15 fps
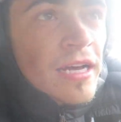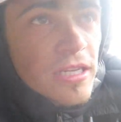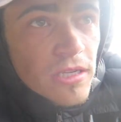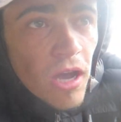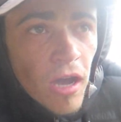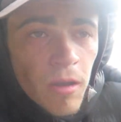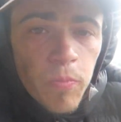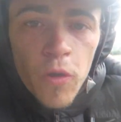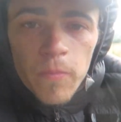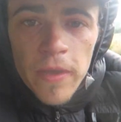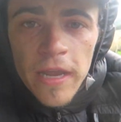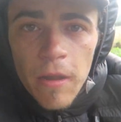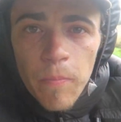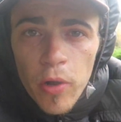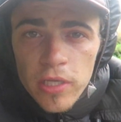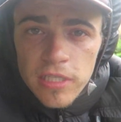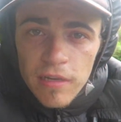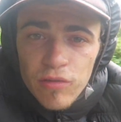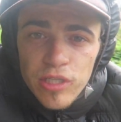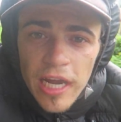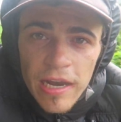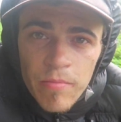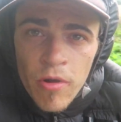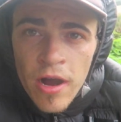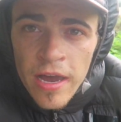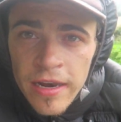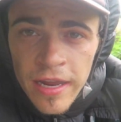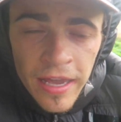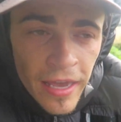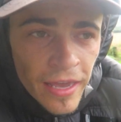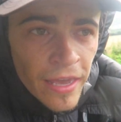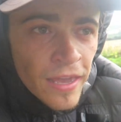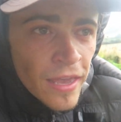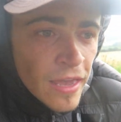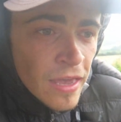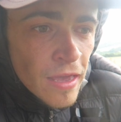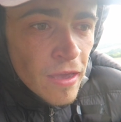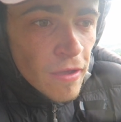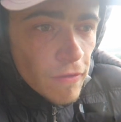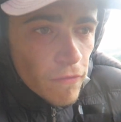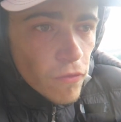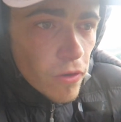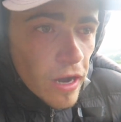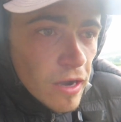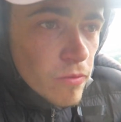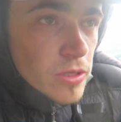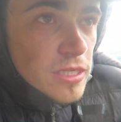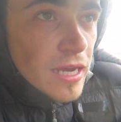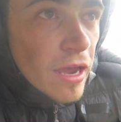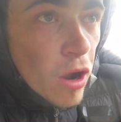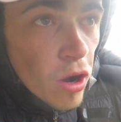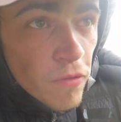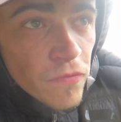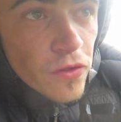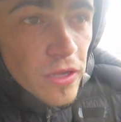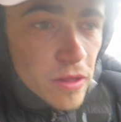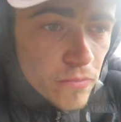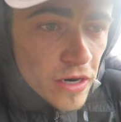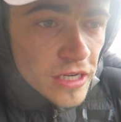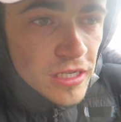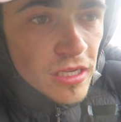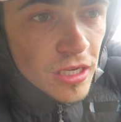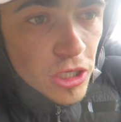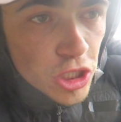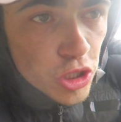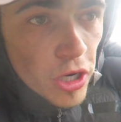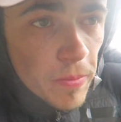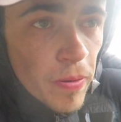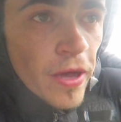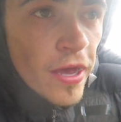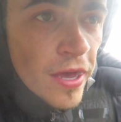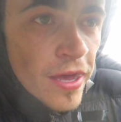it's kind of put me in a positive state of mind for, I would say, hopefully the rest of this trip.